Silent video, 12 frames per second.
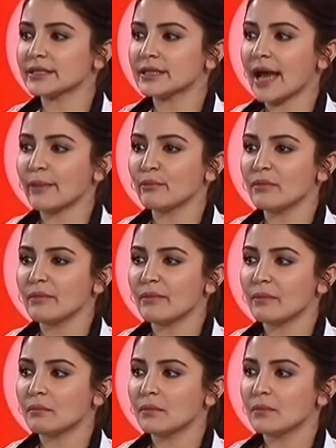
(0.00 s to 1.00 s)
I'm
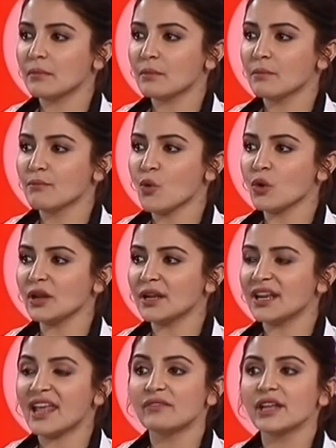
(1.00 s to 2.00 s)
more
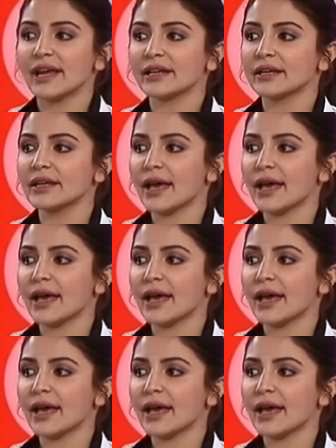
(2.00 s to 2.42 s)
level-headed